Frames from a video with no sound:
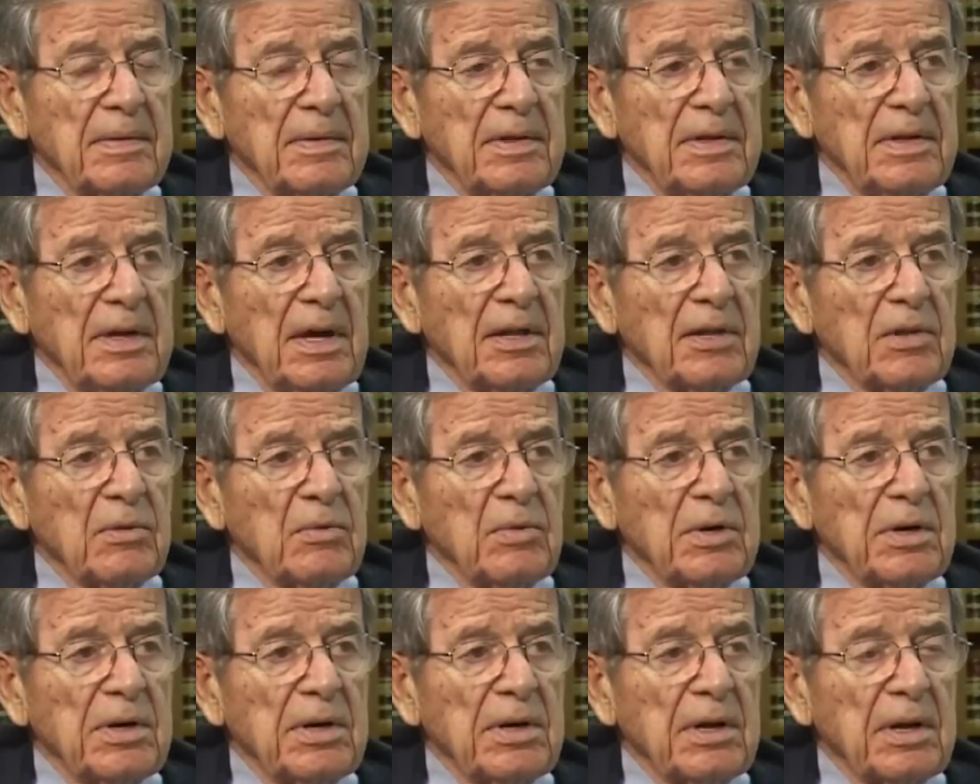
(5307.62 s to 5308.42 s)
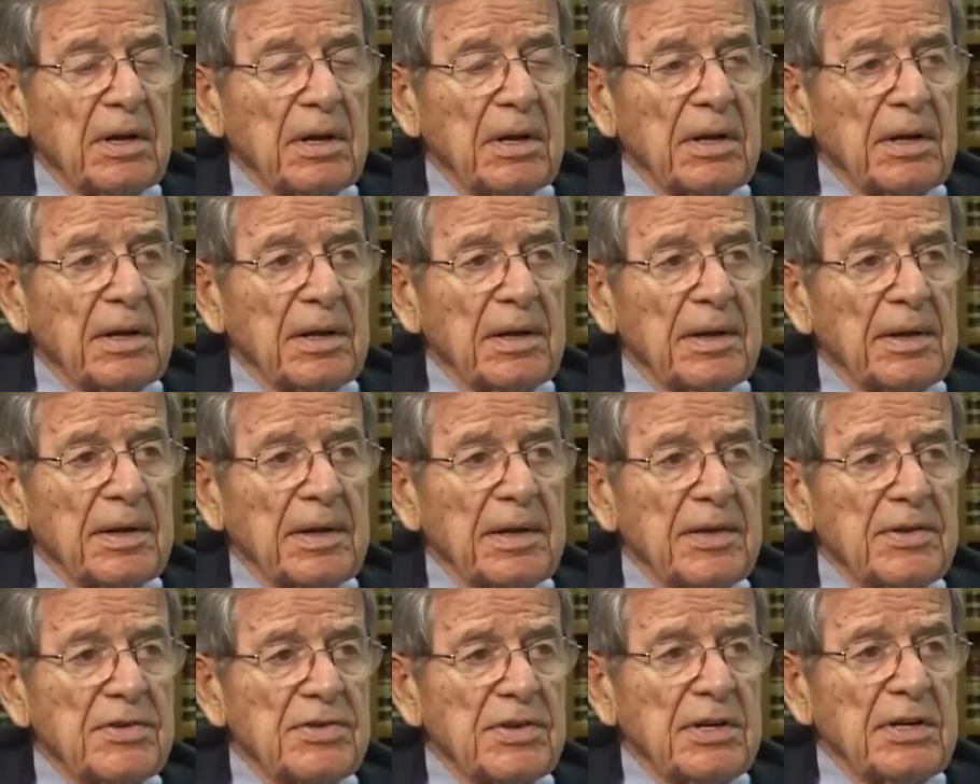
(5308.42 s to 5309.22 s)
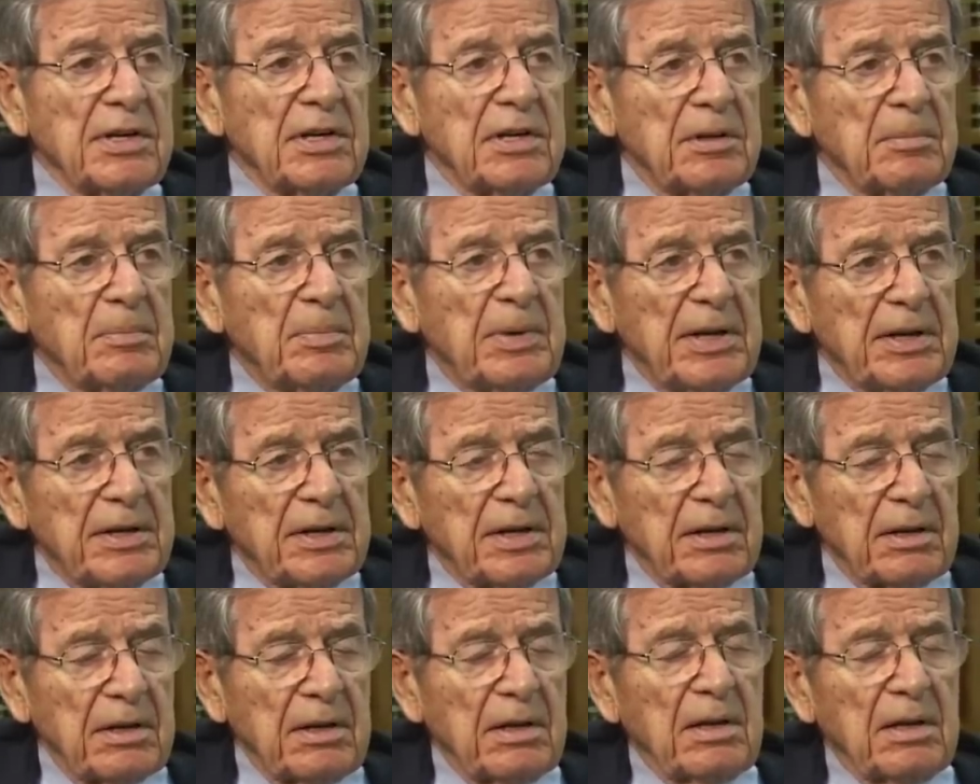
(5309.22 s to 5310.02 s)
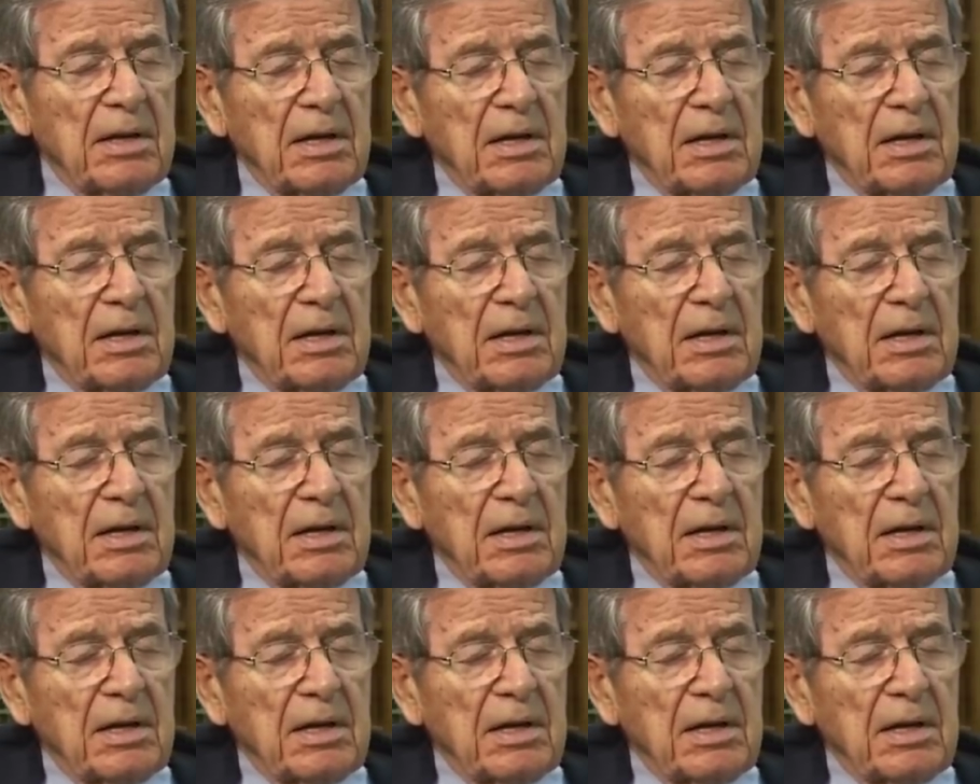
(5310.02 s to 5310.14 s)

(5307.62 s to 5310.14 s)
the other one is an independent